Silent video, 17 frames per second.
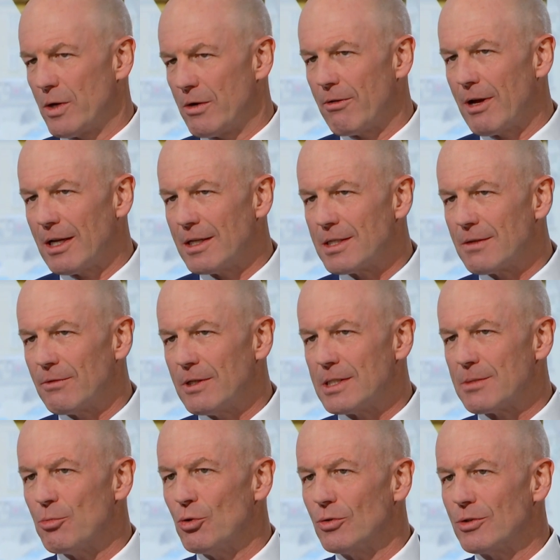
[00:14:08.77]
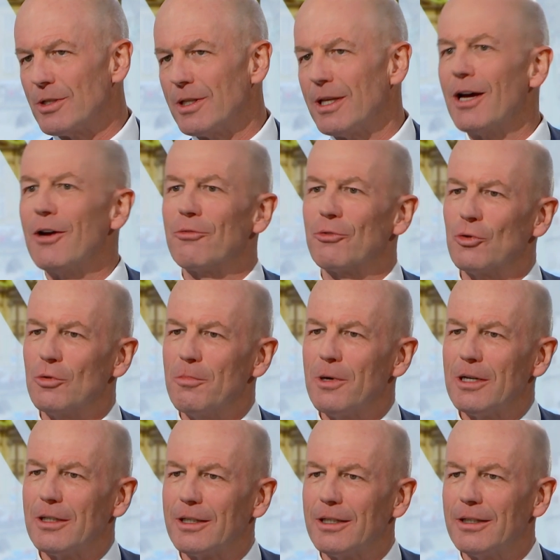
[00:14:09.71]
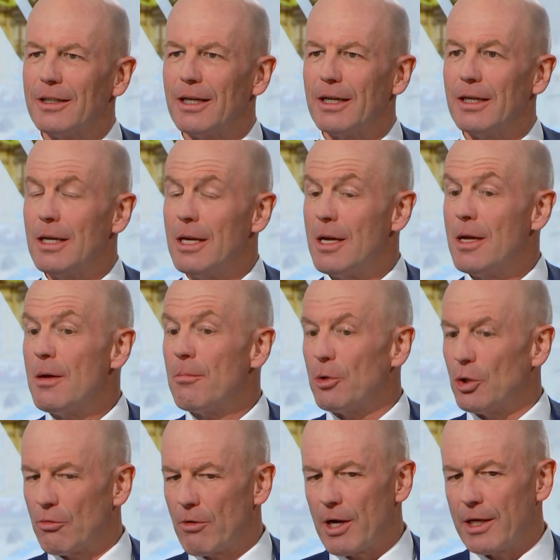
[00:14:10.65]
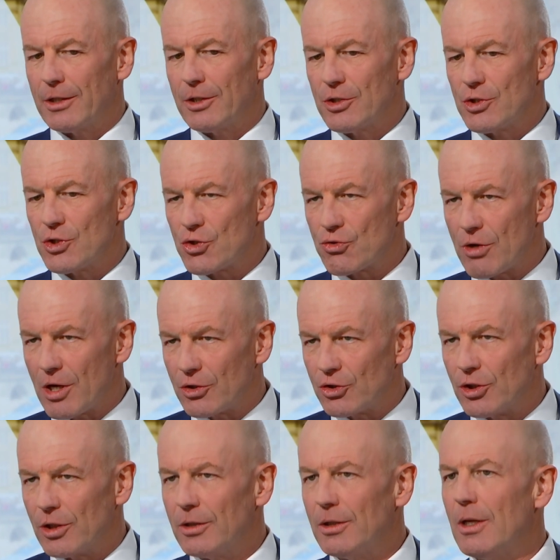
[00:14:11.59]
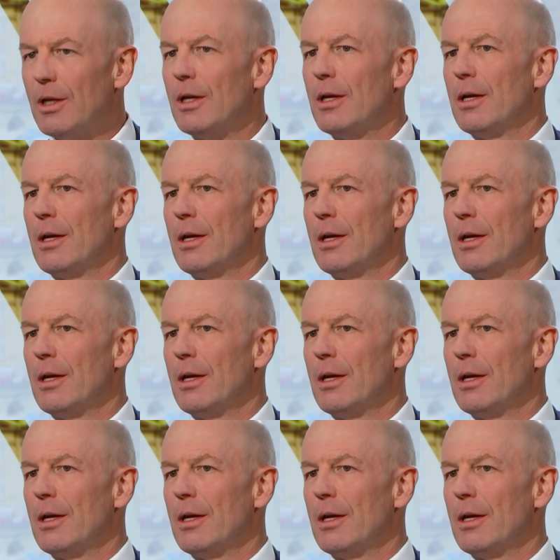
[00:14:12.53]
we're relatively small to the overall market there. But you're right, construction